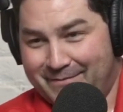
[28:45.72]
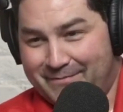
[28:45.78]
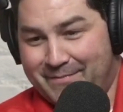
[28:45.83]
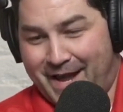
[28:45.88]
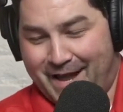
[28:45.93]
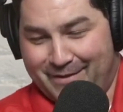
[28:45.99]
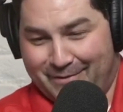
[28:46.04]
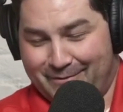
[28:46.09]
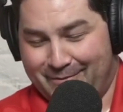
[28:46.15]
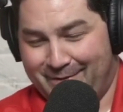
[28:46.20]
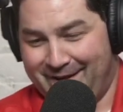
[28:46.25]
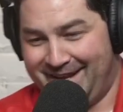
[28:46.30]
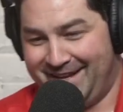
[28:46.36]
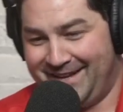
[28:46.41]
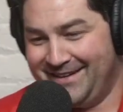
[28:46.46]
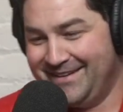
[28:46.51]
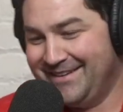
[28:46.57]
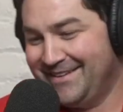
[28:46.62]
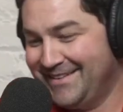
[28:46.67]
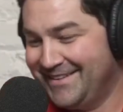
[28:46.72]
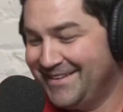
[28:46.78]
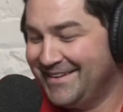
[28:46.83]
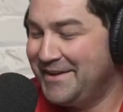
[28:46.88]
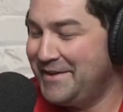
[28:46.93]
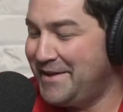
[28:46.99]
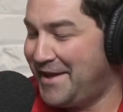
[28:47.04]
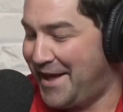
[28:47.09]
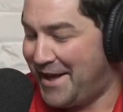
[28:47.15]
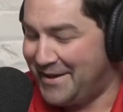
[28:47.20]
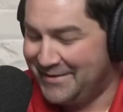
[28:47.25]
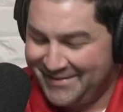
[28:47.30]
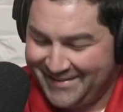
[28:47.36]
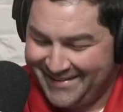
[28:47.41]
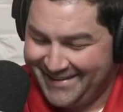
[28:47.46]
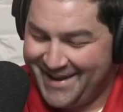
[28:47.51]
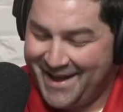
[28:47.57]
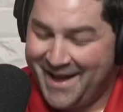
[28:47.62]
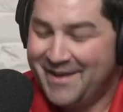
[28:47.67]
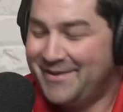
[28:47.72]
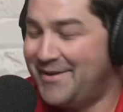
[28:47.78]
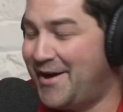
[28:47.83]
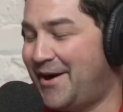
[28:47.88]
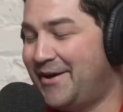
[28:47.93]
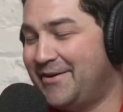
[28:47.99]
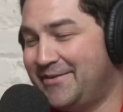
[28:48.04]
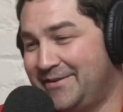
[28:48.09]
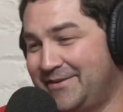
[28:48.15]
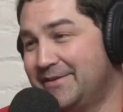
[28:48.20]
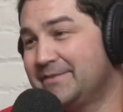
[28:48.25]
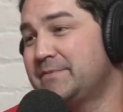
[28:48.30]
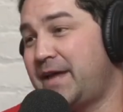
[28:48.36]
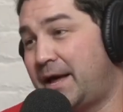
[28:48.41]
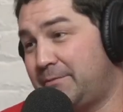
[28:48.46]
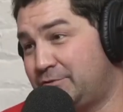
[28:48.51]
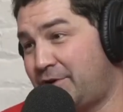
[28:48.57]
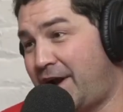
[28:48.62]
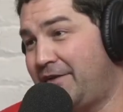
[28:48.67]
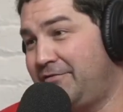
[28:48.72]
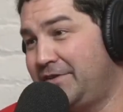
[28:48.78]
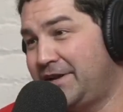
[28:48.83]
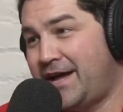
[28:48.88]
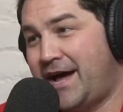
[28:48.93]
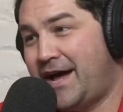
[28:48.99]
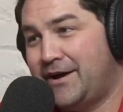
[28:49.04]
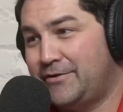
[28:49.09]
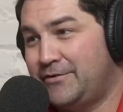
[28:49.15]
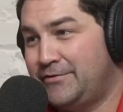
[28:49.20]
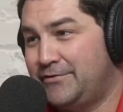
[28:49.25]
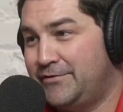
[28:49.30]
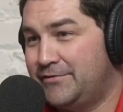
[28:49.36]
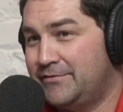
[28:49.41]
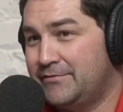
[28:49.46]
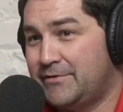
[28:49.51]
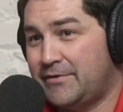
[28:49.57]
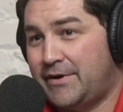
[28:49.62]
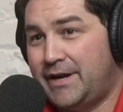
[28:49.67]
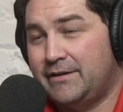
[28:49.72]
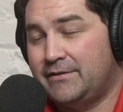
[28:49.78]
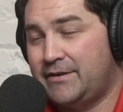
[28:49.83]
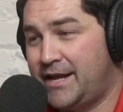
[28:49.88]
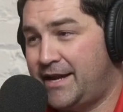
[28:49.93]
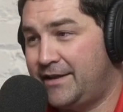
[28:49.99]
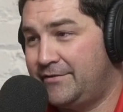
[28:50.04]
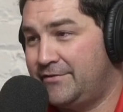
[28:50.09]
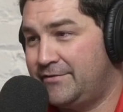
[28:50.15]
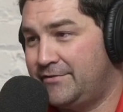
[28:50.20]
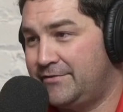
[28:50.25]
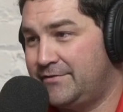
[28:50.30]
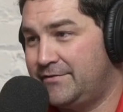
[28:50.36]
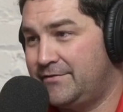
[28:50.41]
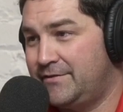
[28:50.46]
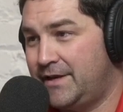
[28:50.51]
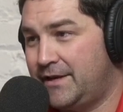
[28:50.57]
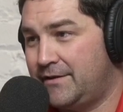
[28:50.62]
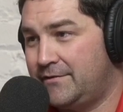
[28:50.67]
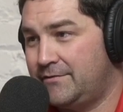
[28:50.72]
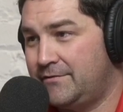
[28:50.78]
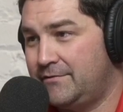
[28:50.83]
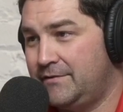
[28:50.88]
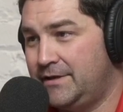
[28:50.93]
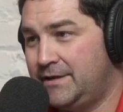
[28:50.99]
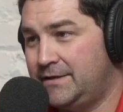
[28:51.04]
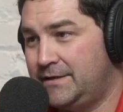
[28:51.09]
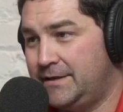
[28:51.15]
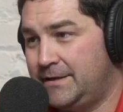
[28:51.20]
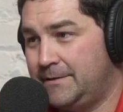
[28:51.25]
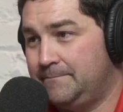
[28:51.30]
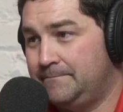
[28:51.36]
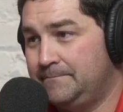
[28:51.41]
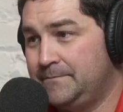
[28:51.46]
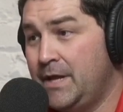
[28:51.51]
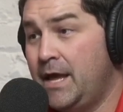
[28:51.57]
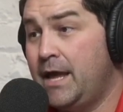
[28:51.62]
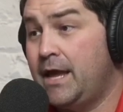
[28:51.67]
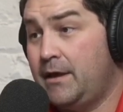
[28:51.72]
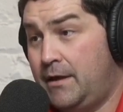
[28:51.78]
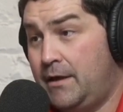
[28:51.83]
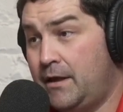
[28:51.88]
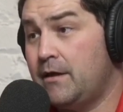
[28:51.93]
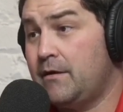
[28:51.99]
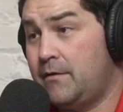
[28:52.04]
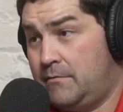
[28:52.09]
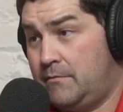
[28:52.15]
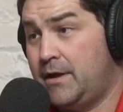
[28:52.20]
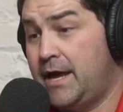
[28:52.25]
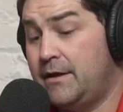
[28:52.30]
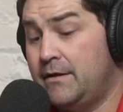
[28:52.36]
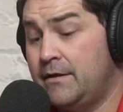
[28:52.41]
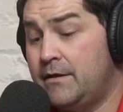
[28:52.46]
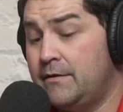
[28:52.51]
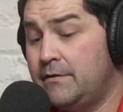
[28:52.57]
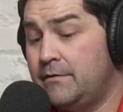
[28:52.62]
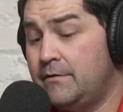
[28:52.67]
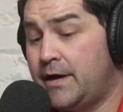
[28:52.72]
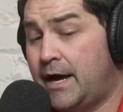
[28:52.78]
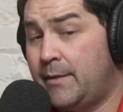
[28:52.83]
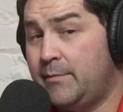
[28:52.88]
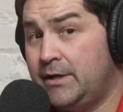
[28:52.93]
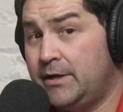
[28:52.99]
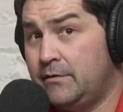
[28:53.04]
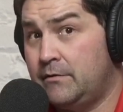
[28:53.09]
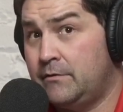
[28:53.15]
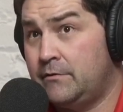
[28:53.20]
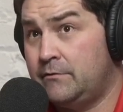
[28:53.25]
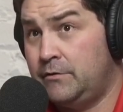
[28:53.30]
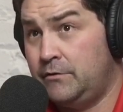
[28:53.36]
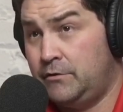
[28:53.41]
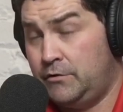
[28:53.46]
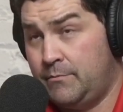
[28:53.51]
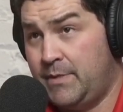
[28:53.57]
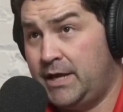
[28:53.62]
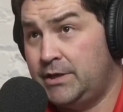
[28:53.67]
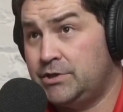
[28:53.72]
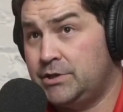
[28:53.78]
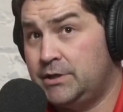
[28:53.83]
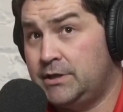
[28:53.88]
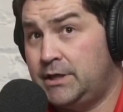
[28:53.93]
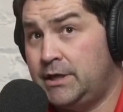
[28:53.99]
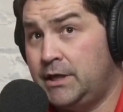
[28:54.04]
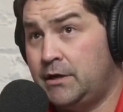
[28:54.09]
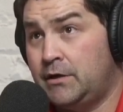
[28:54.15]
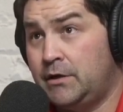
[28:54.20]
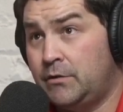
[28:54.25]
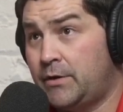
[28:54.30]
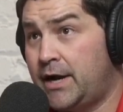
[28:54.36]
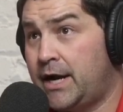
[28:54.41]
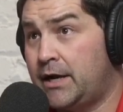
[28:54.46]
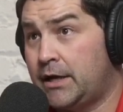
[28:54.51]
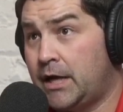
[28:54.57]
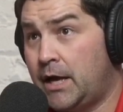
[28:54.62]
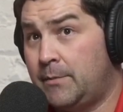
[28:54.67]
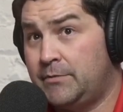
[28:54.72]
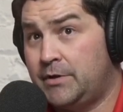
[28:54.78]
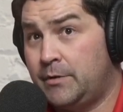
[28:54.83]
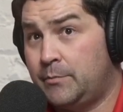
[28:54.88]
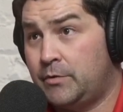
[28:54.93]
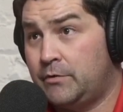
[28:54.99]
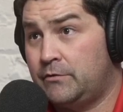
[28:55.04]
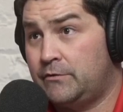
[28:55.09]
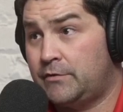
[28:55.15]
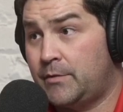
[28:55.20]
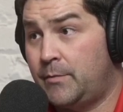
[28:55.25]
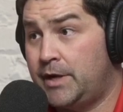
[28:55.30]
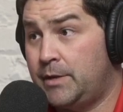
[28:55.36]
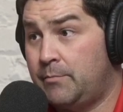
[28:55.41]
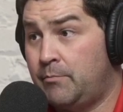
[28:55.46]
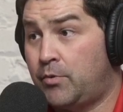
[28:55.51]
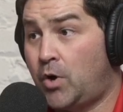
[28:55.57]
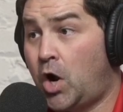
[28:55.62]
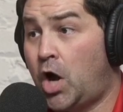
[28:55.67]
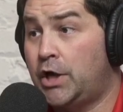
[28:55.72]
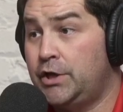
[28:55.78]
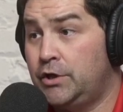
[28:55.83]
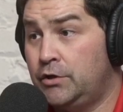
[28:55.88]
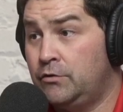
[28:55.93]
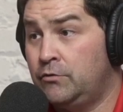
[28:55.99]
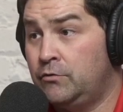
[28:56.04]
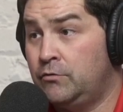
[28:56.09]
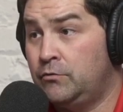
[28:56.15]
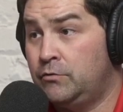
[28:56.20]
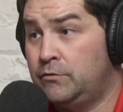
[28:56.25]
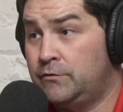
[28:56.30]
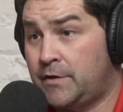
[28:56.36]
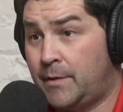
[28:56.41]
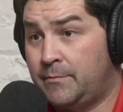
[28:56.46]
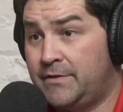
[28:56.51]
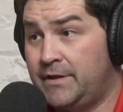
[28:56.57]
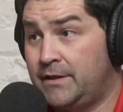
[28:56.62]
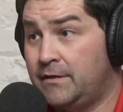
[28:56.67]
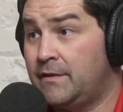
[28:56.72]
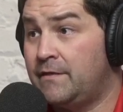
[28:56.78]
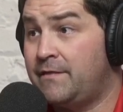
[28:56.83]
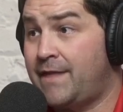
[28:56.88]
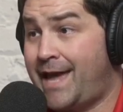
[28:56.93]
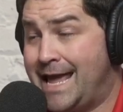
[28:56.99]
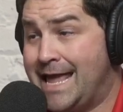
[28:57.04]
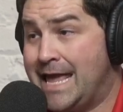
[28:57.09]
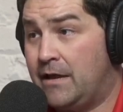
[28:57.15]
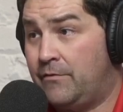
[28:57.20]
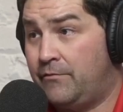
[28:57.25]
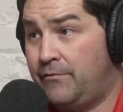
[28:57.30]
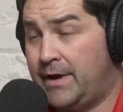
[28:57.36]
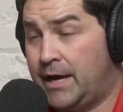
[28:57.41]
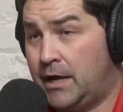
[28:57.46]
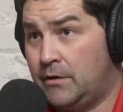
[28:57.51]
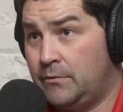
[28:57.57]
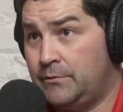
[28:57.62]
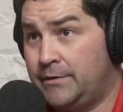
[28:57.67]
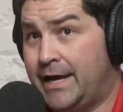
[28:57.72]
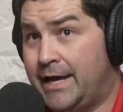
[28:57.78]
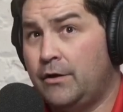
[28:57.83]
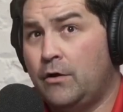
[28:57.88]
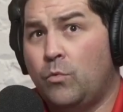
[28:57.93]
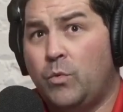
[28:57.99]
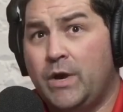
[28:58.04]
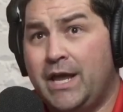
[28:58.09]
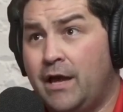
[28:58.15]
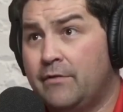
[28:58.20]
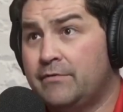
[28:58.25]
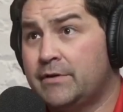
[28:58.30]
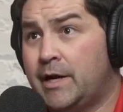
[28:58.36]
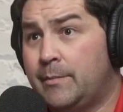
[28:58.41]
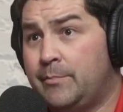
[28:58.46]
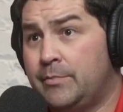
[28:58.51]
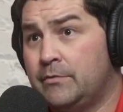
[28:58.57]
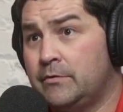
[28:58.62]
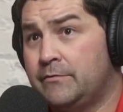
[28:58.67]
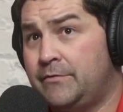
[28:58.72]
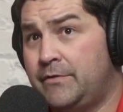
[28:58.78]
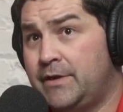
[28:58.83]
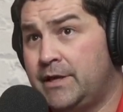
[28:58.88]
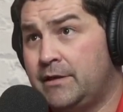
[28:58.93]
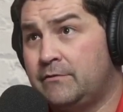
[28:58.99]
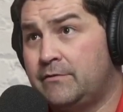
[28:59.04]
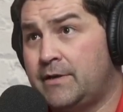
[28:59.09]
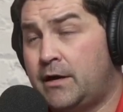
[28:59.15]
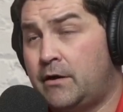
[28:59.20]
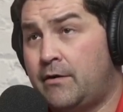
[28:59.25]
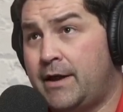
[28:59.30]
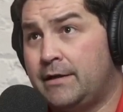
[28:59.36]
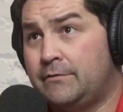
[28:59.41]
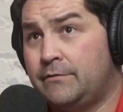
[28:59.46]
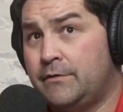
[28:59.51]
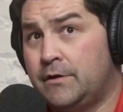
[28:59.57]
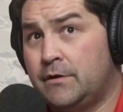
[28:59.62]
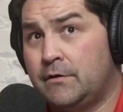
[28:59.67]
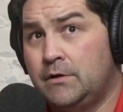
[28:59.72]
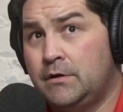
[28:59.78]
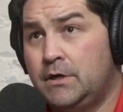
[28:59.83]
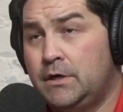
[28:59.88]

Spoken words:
by the way. Yes. No. Yeah. Driving goggles, great glasses. Yes, indeed. And I mean, you mentioned it here. You were at a Gum Dippers. Somebody brought you something that they had found. I know we have a couple of things that are at the